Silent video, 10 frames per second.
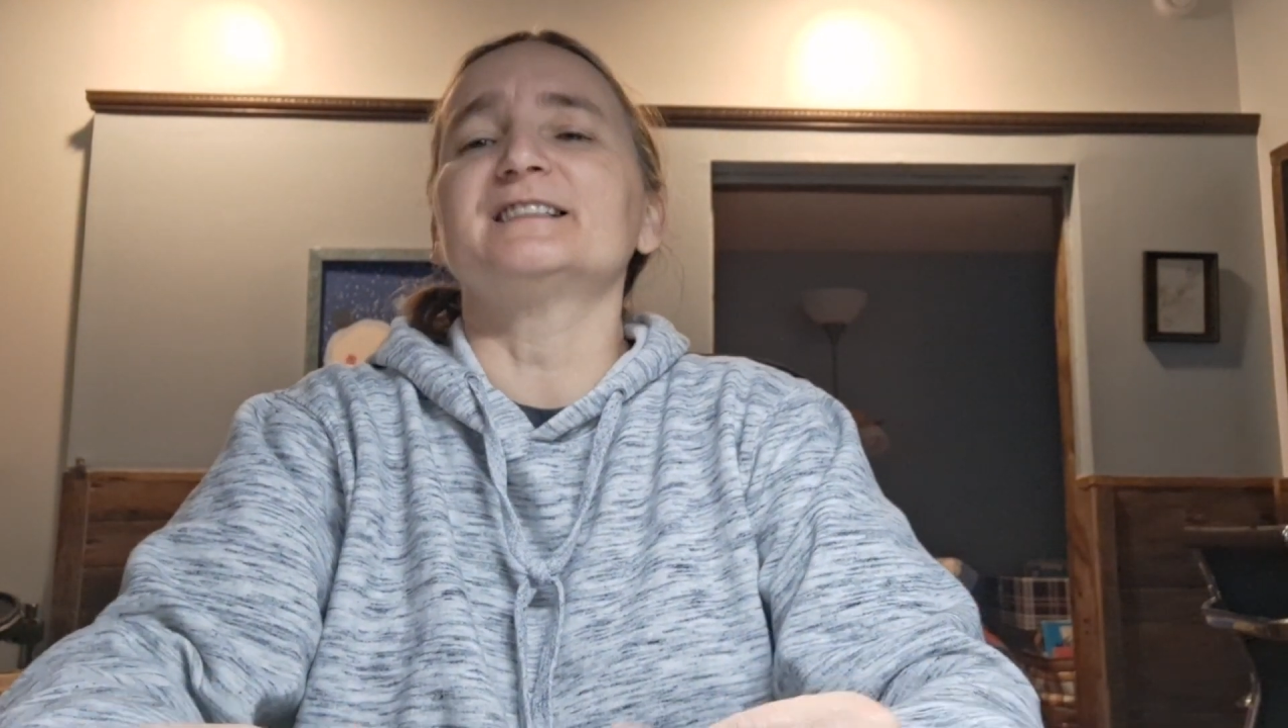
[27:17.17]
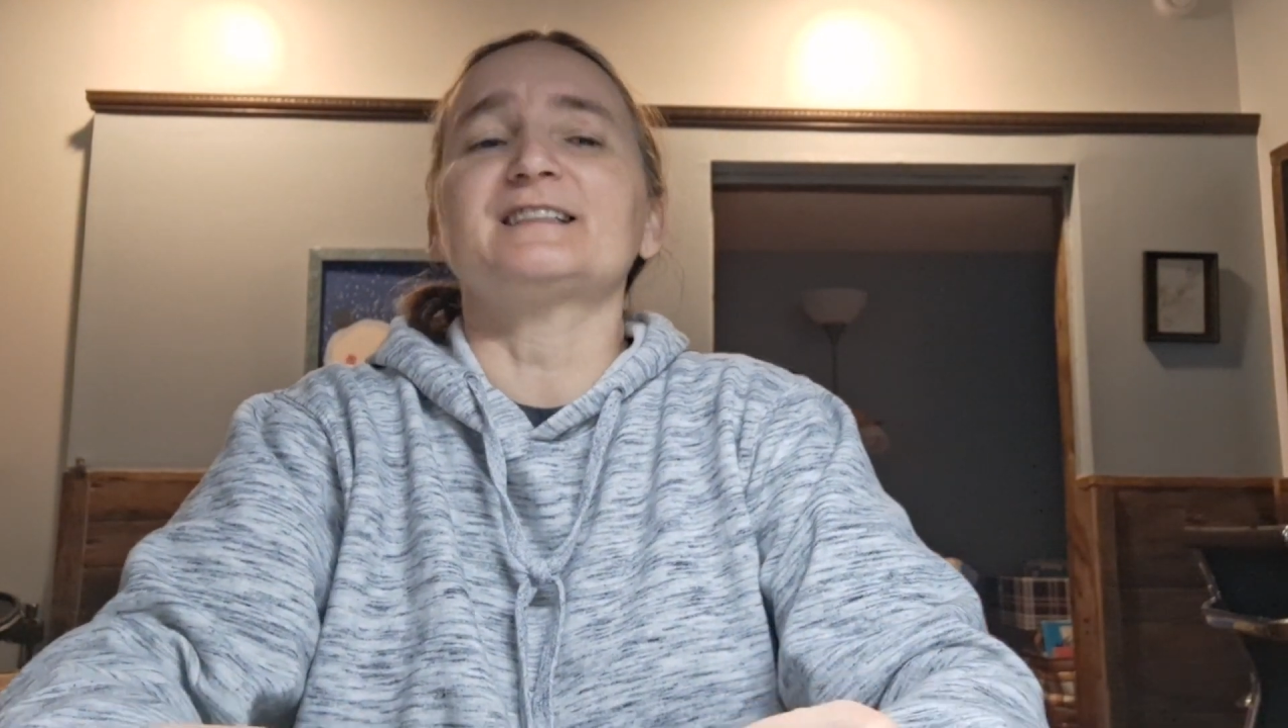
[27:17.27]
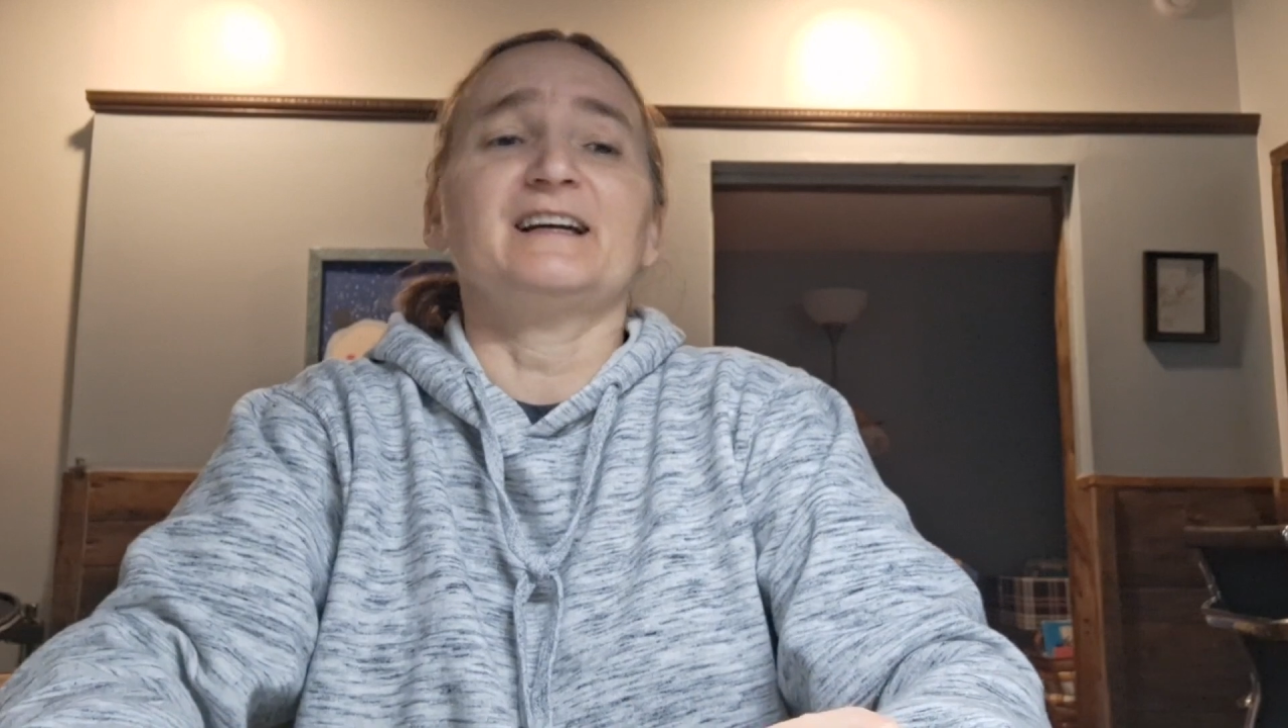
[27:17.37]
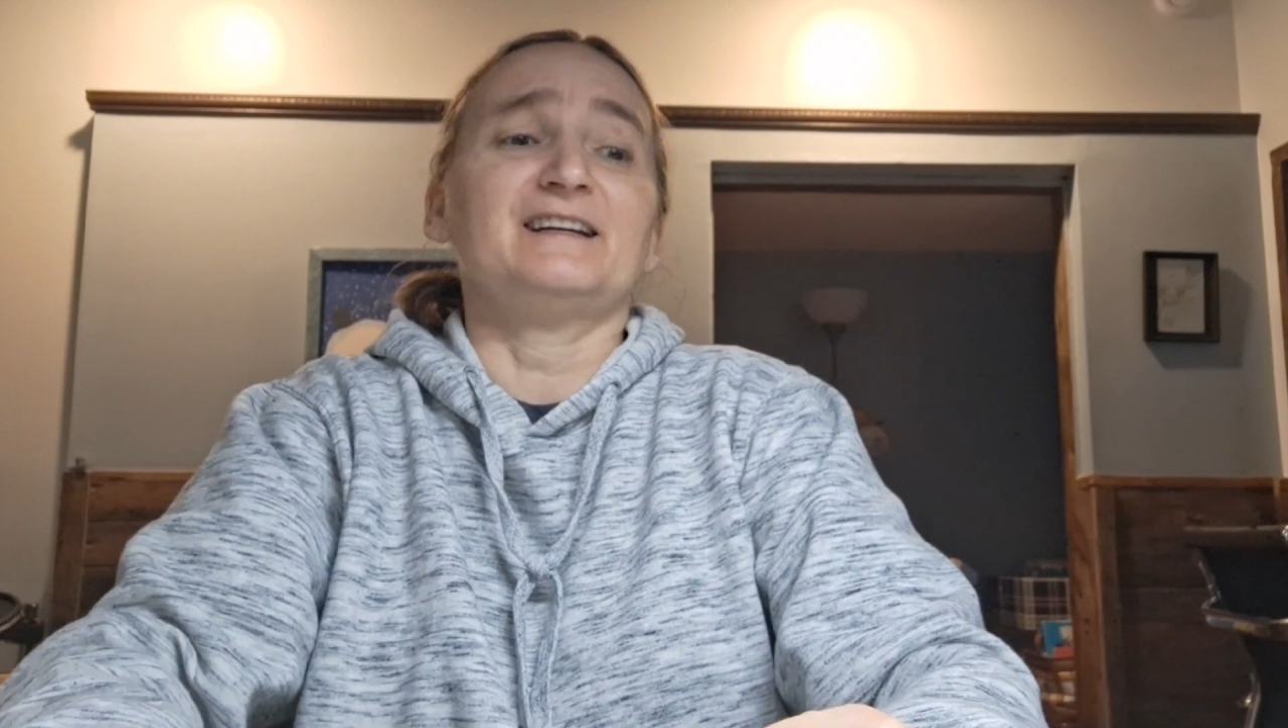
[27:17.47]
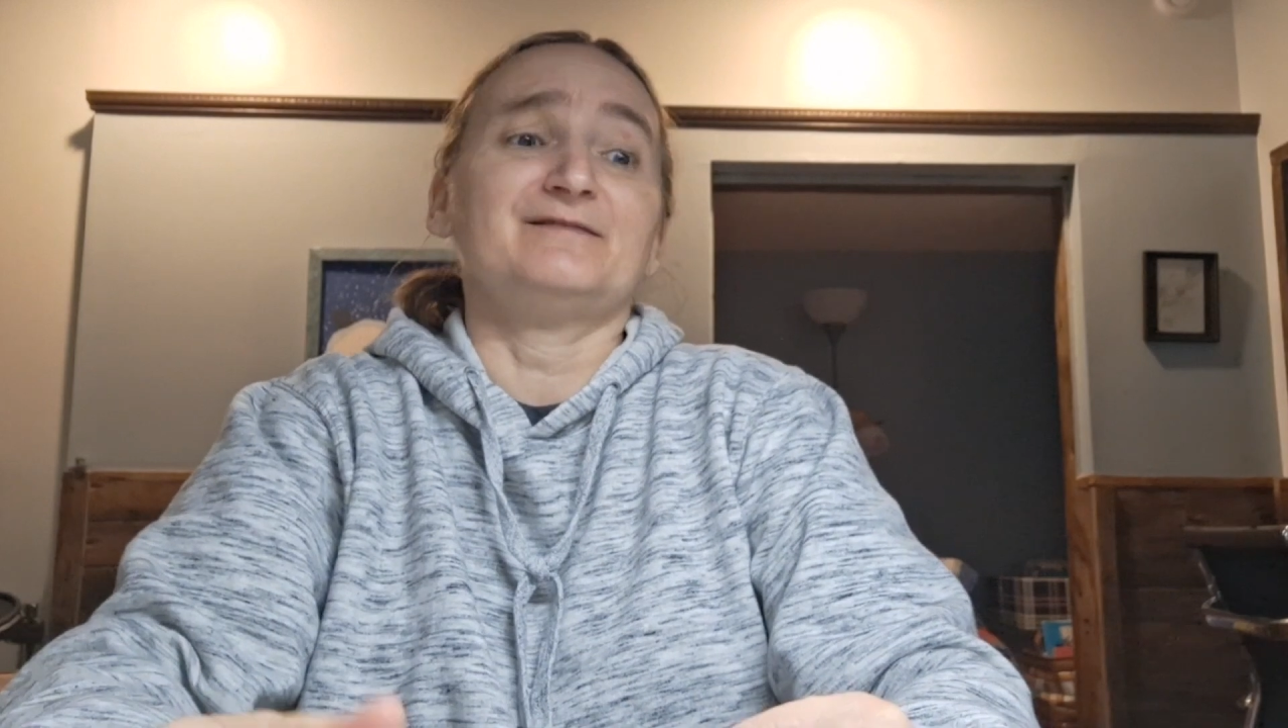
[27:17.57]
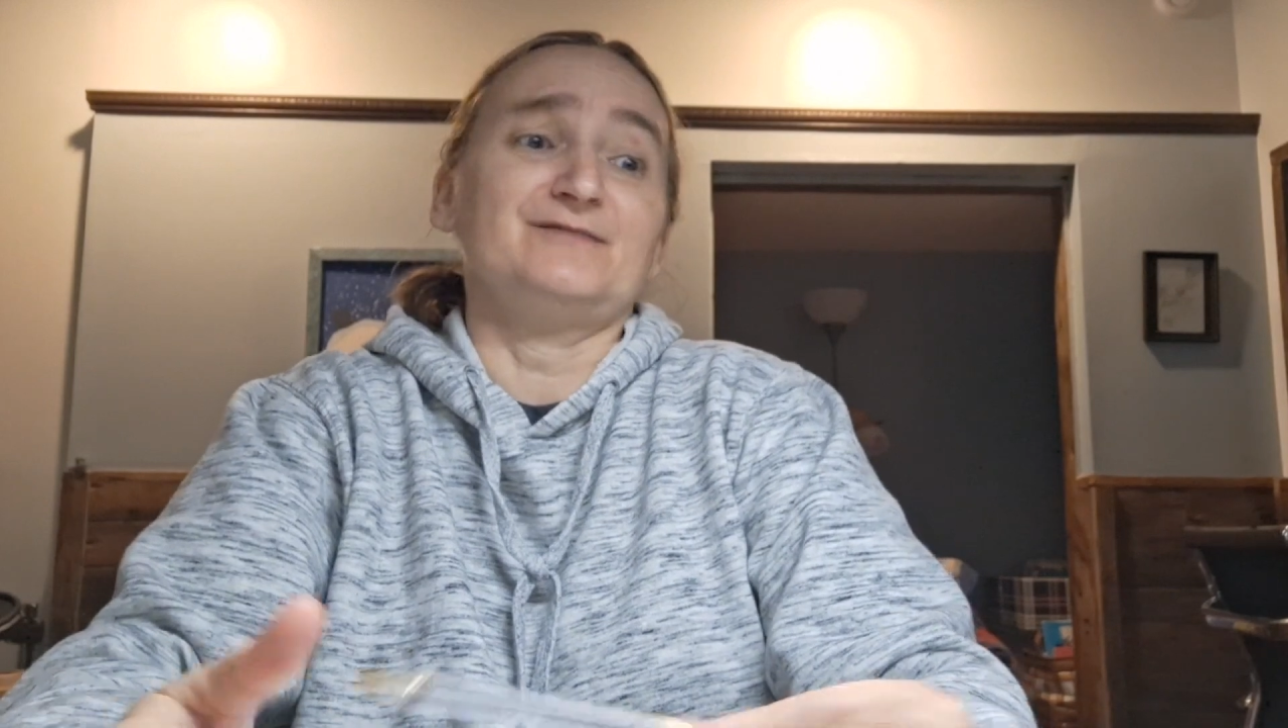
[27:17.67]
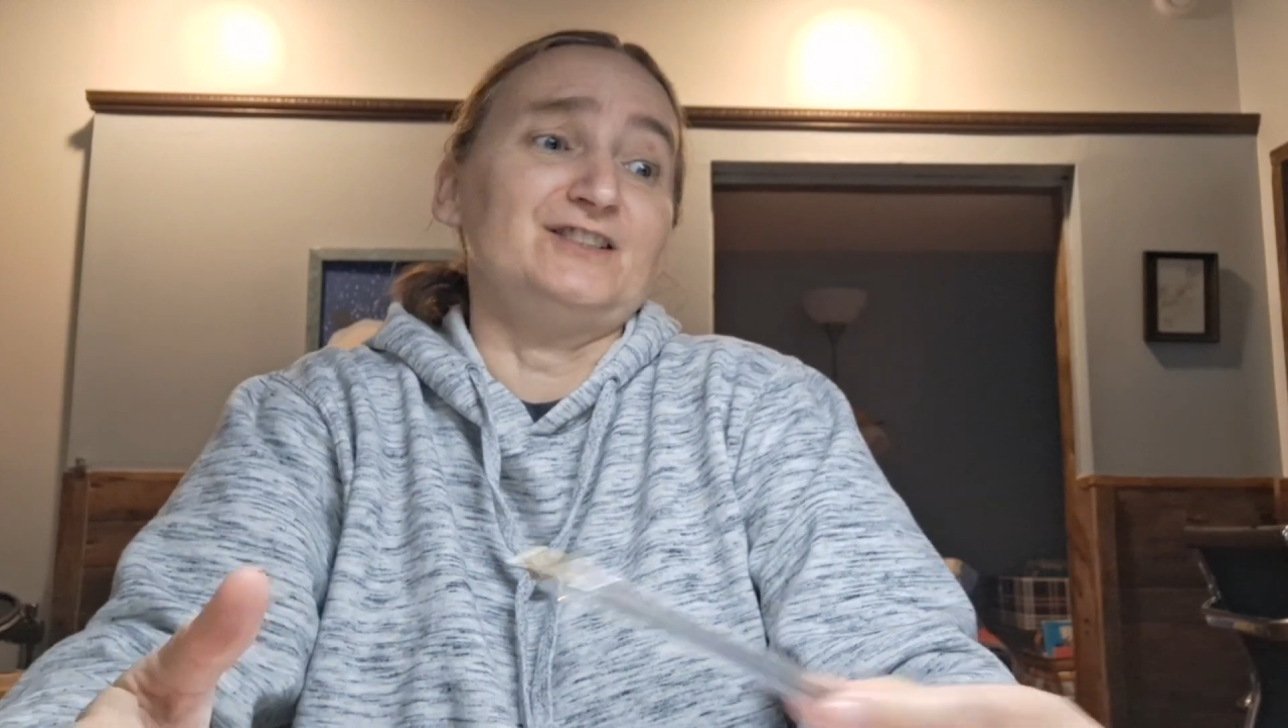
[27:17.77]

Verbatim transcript: saying